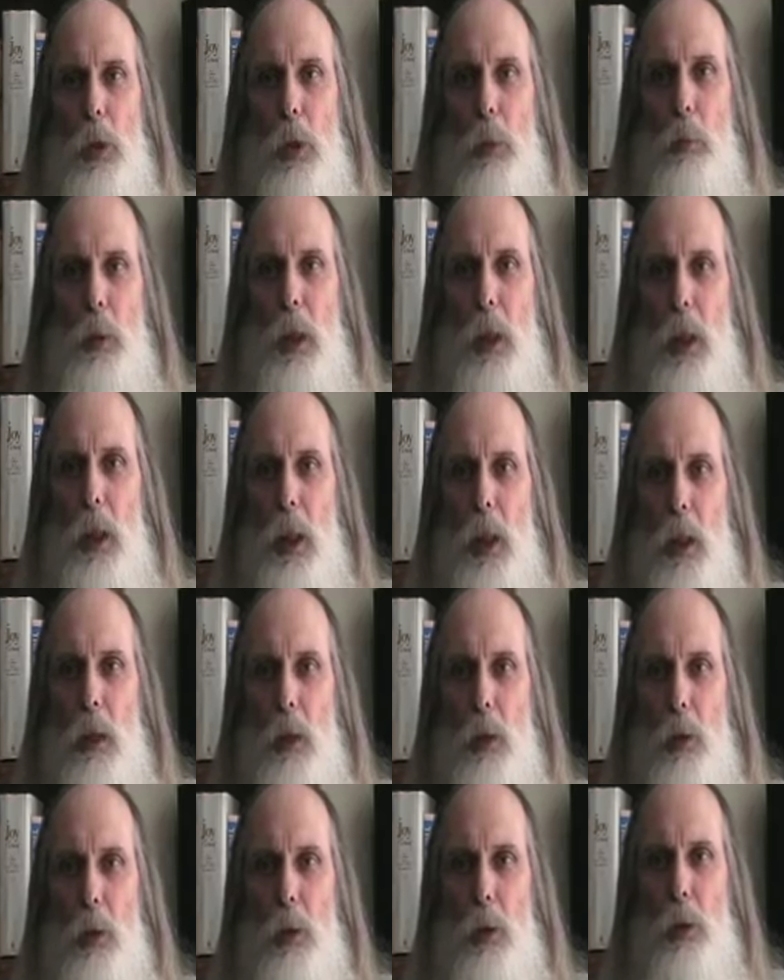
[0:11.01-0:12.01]
to the BNN
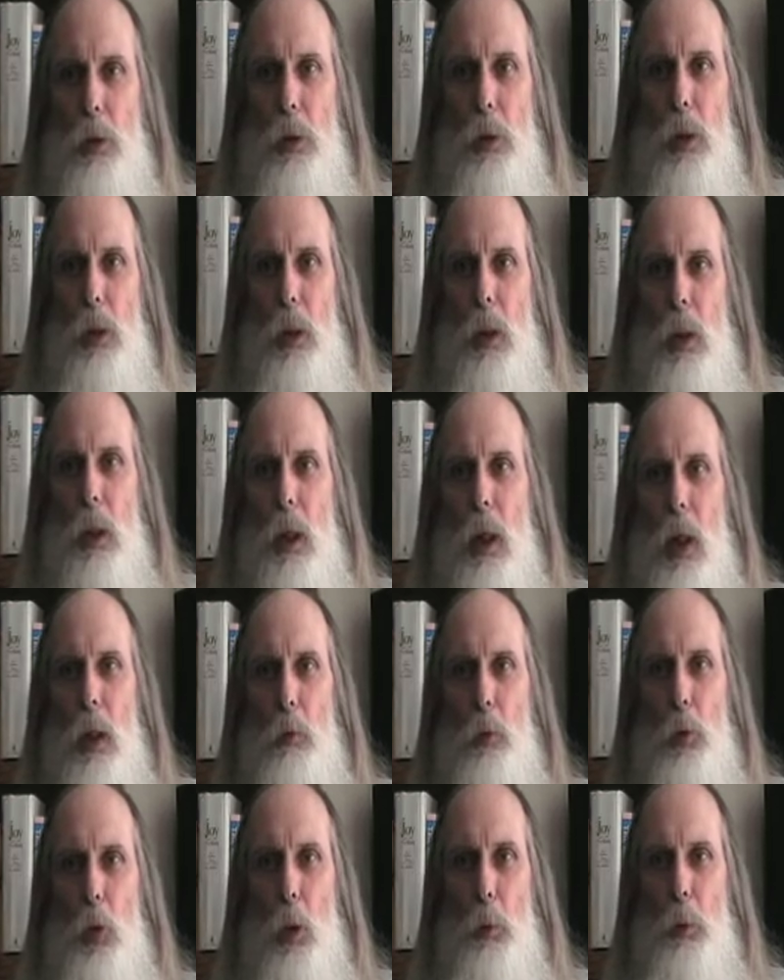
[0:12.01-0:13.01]
News.
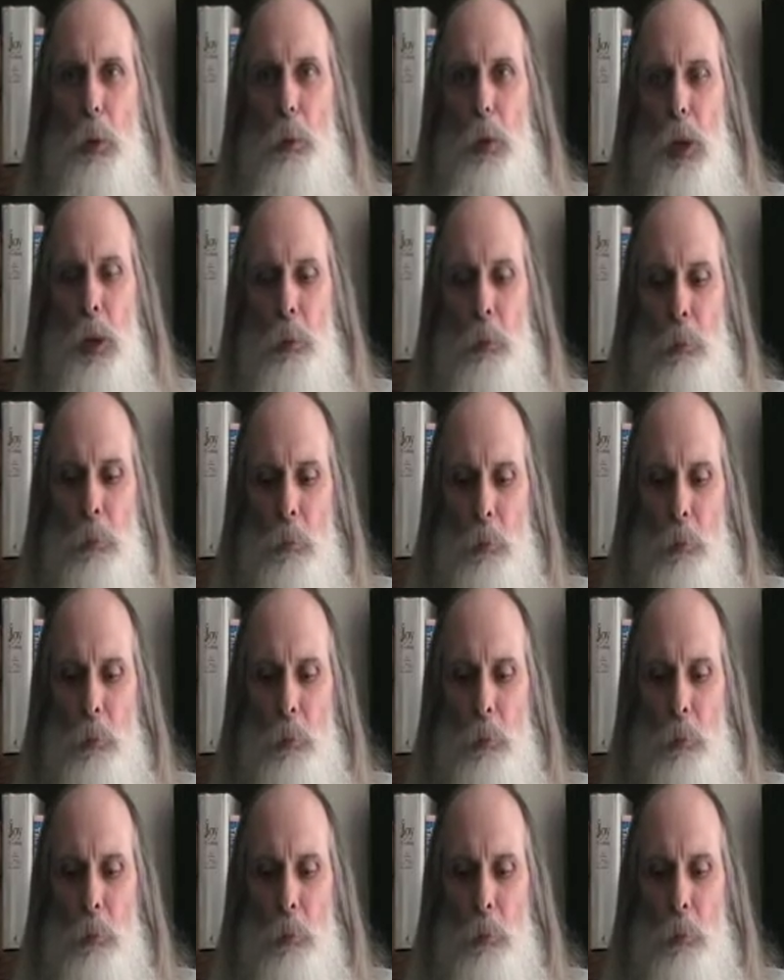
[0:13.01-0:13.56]
I'm Norman B.